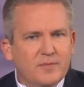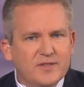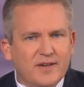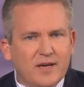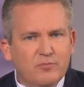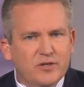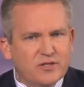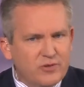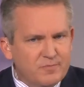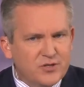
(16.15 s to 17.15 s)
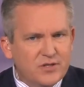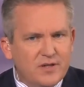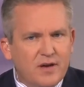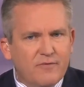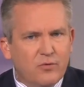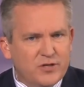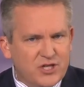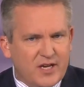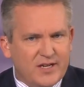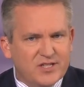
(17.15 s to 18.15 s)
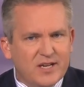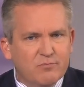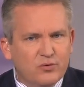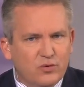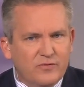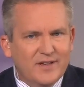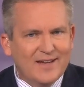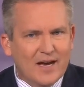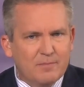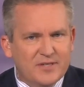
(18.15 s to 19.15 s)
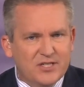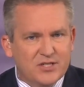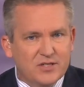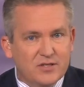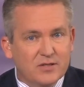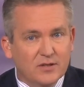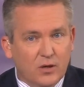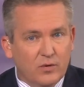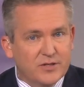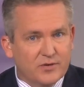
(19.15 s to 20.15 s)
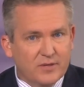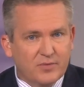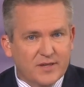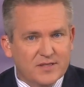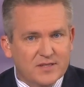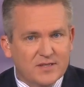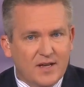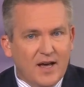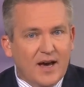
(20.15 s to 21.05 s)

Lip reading: today, Prescription for Change, Improving Competition to Lower Drug Prices.